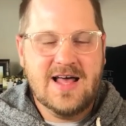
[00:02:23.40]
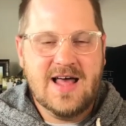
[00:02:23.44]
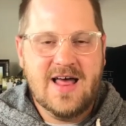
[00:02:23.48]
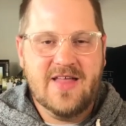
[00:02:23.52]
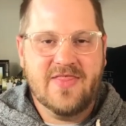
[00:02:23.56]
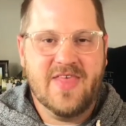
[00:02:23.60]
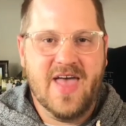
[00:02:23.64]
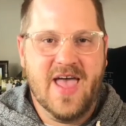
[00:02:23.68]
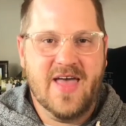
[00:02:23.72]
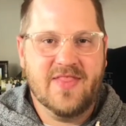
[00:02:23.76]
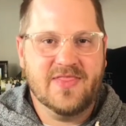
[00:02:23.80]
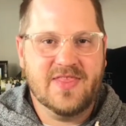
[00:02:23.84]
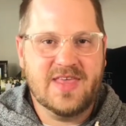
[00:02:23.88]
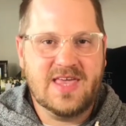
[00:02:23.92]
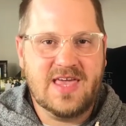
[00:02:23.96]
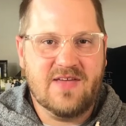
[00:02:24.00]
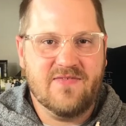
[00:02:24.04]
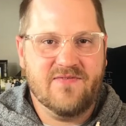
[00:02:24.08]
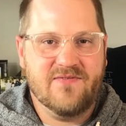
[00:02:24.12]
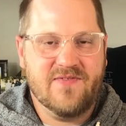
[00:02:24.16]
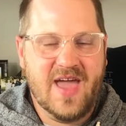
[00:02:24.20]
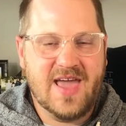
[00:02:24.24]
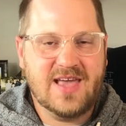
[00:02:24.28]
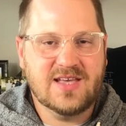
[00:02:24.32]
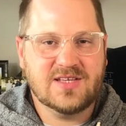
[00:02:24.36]
than the
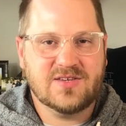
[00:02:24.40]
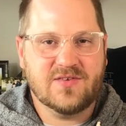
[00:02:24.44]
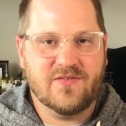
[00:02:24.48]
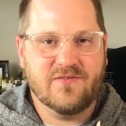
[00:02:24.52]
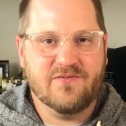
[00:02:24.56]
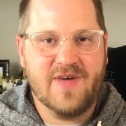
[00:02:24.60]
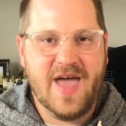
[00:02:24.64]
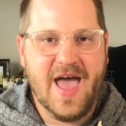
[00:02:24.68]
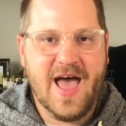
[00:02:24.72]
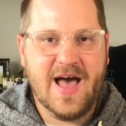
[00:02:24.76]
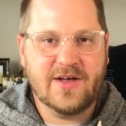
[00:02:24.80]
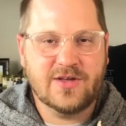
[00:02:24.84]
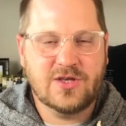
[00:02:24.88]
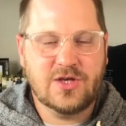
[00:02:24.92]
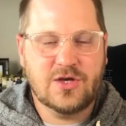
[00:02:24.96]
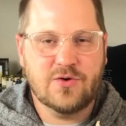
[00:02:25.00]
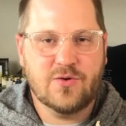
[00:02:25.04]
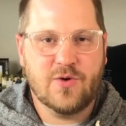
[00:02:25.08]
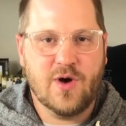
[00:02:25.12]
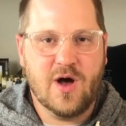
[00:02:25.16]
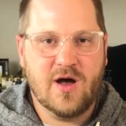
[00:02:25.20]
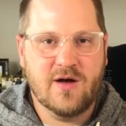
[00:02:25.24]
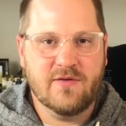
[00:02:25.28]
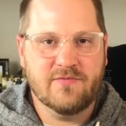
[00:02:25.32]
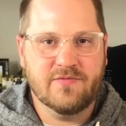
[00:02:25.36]
face value
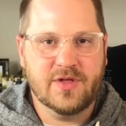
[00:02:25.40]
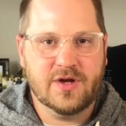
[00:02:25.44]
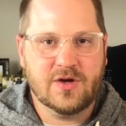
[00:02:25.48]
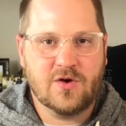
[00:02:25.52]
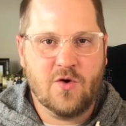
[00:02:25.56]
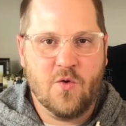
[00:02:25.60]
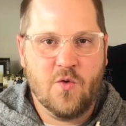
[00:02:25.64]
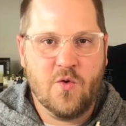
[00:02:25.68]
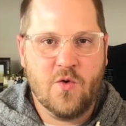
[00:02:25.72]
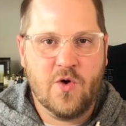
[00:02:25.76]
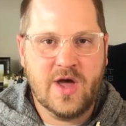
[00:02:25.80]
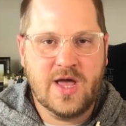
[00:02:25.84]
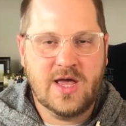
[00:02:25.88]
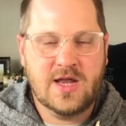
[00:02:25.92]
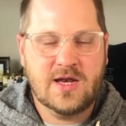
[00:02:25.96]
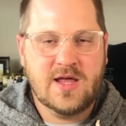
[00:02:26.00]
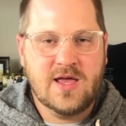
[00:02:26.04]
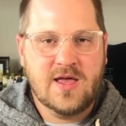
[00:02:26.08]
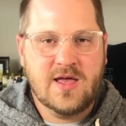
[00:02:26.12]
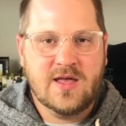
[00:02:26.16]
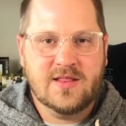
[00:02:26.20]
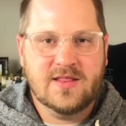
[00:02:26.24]
of the coin.